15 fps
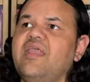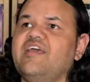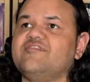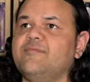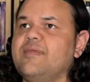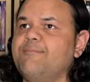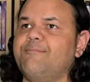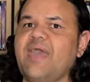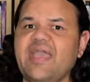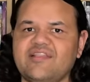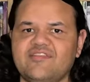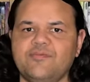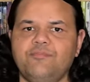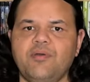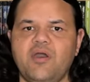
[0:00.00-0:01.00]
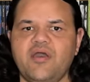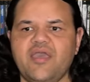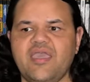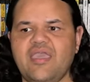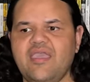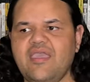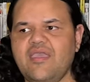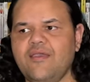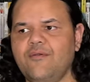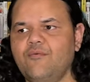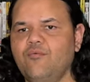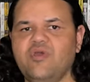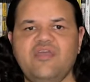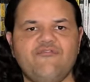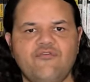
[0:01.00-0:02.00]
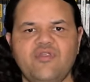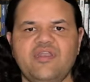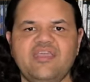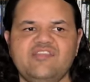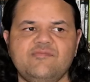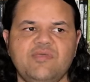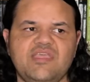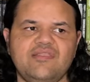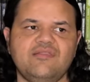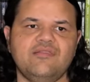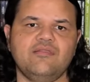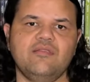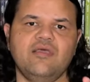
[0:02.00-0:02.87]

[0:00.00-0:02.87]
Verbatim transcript: It has to be backed by whatever, it needs to be